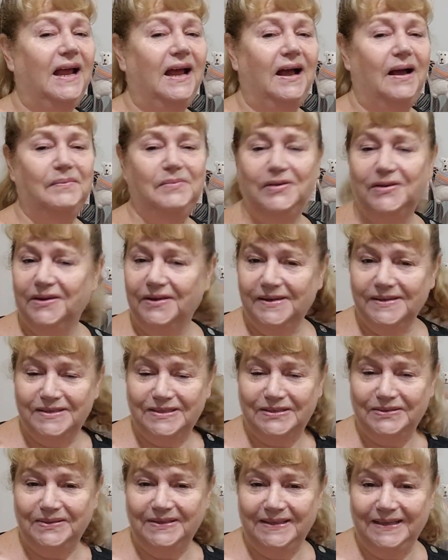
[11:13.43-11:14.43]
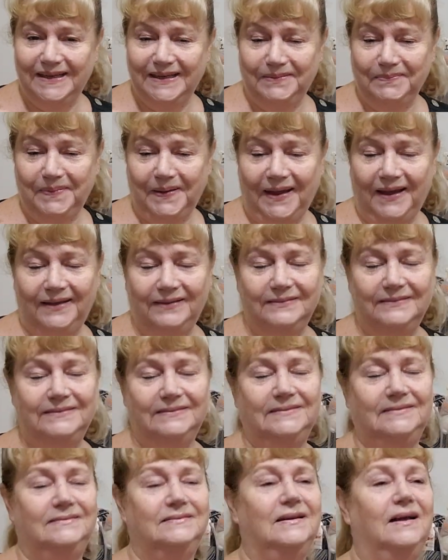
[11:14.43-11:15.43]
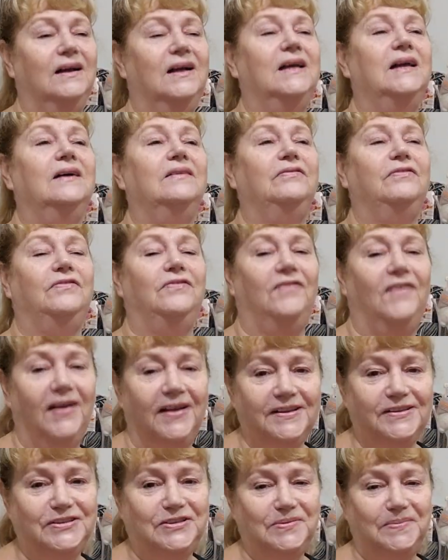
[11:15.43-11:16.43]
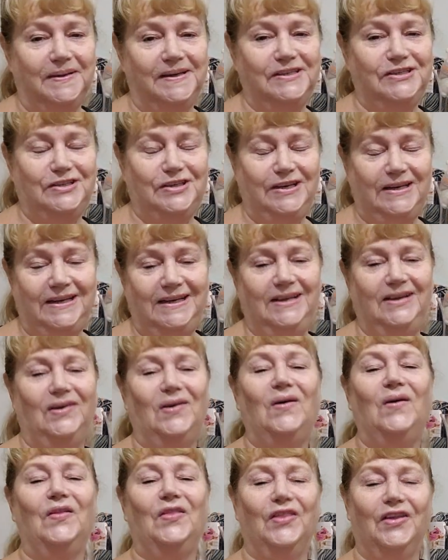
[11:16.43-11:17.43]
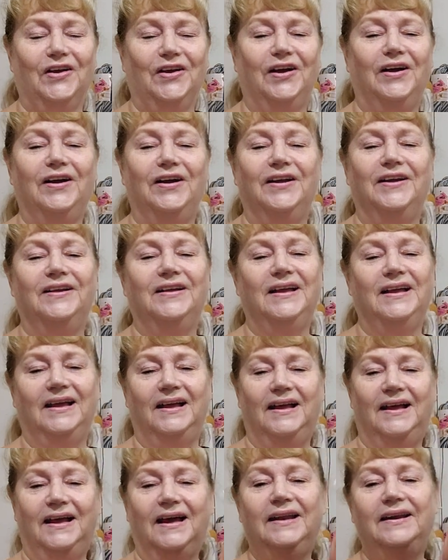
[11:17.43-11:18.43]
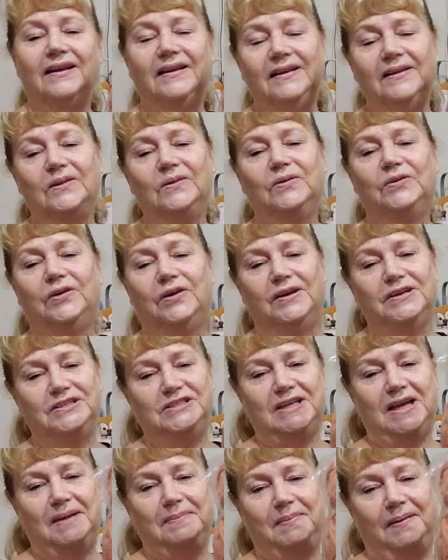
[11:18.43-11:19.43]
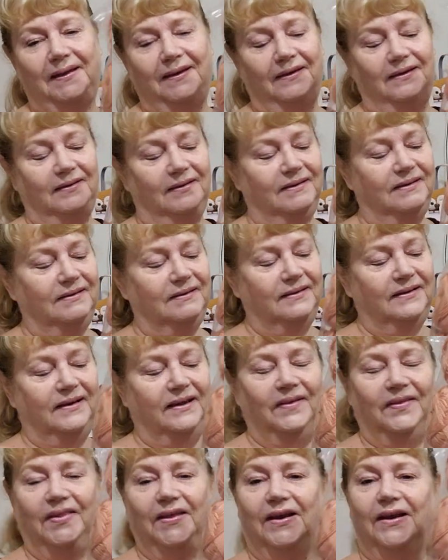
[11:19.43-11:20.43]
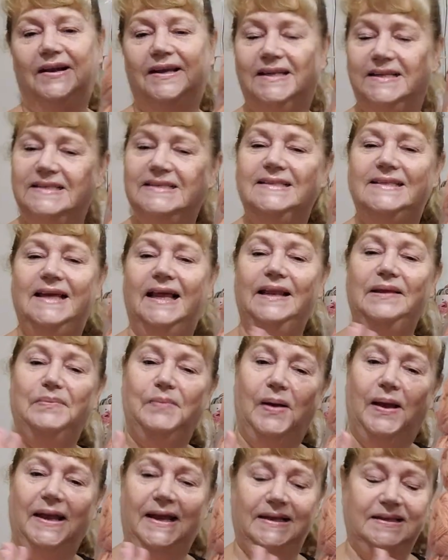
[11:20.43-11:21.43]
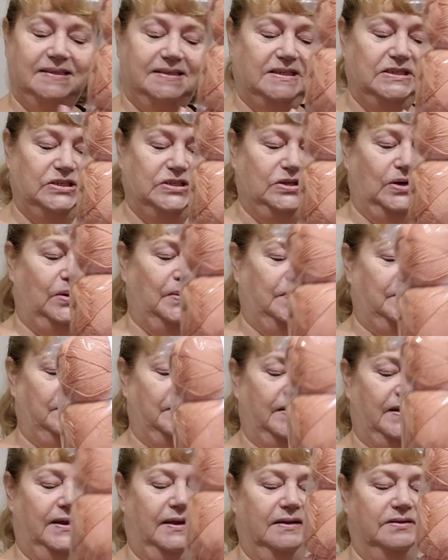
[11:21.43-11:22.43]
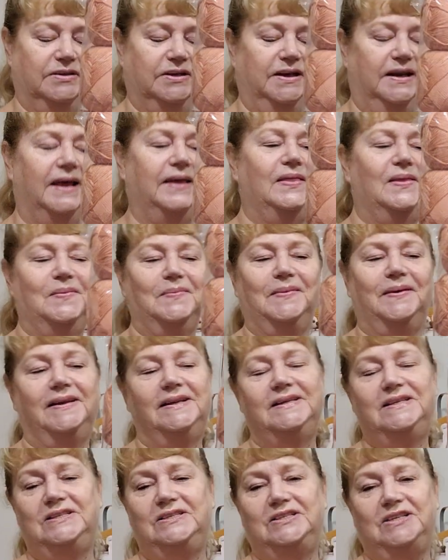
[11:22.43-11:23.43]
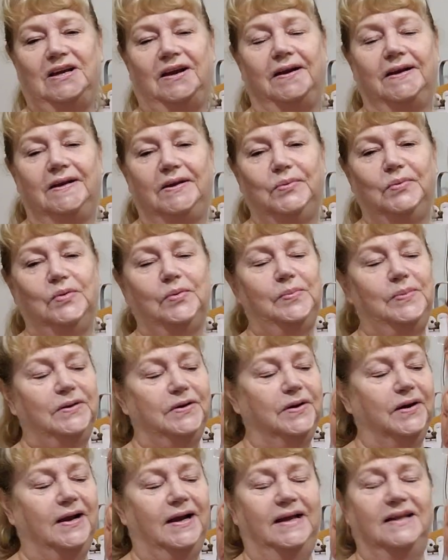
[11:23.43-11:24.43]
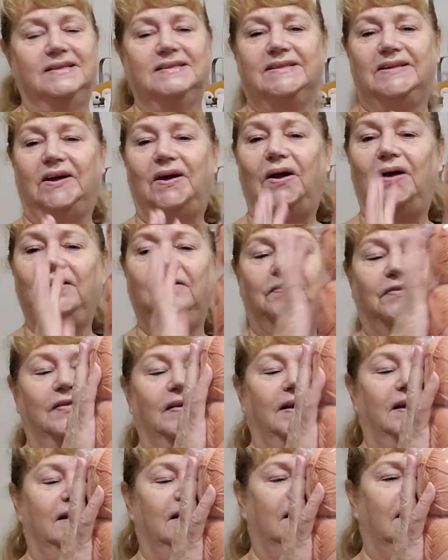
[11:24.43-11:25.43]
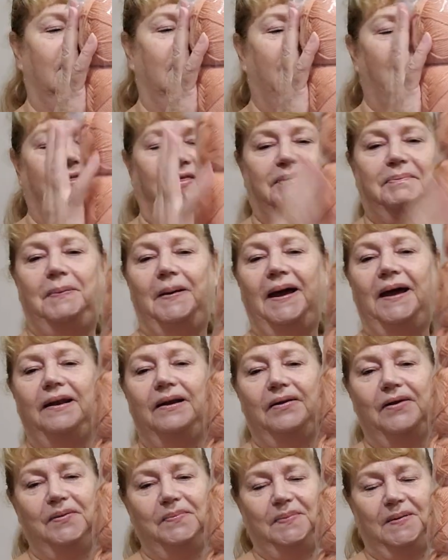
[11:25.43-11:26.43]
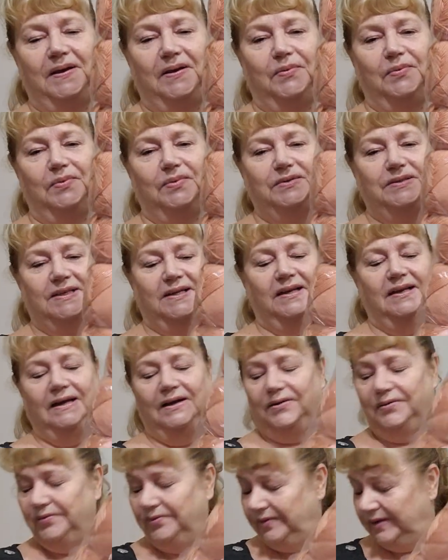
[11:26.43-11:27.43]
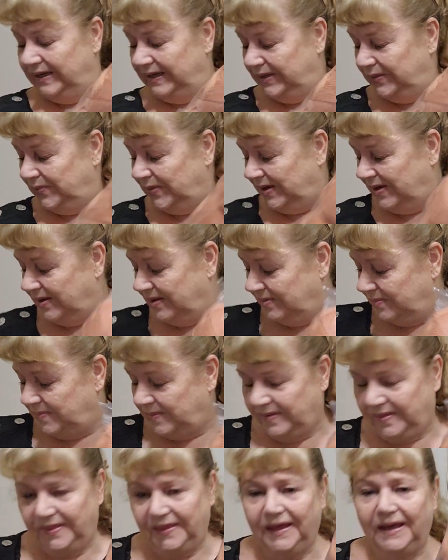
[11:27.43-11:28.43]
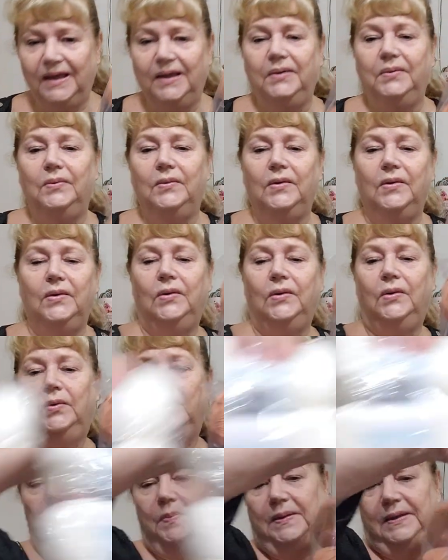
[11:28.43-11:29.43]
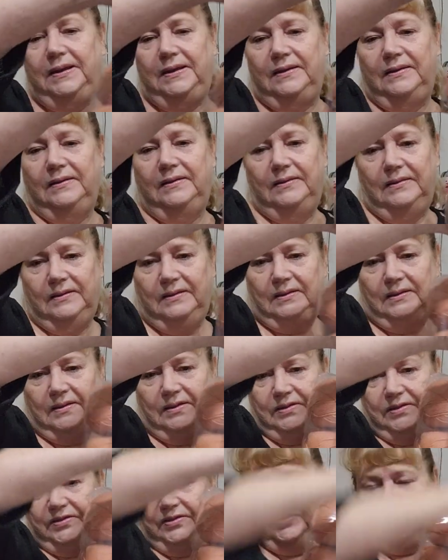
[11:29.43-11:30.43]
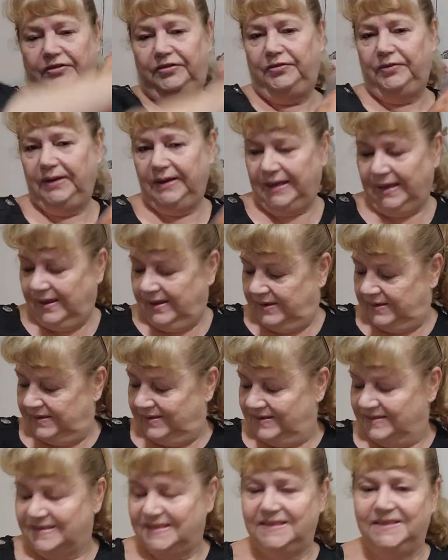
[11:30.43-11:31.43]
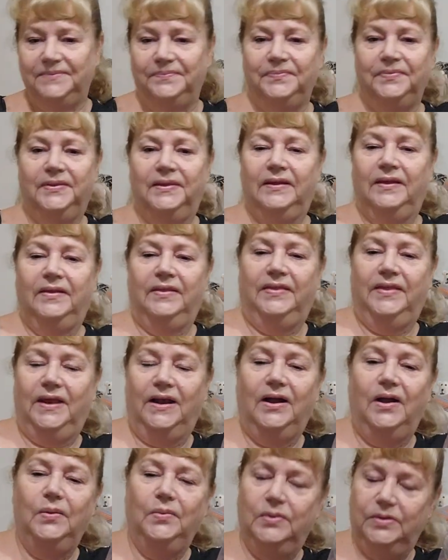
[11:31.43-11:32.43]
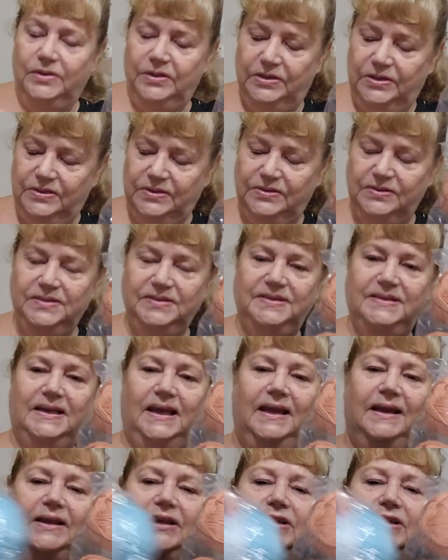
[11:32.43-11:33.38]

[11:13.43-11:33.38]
I'm not going to do a knitting pattern. I have far too much knitting on the go, and a little crochet blanket that I can sell in my Etsy shop and donate the money to charity will be great. So hopefully the pattern I pick will turn out really well, but they will be the 3 colors that I will use in a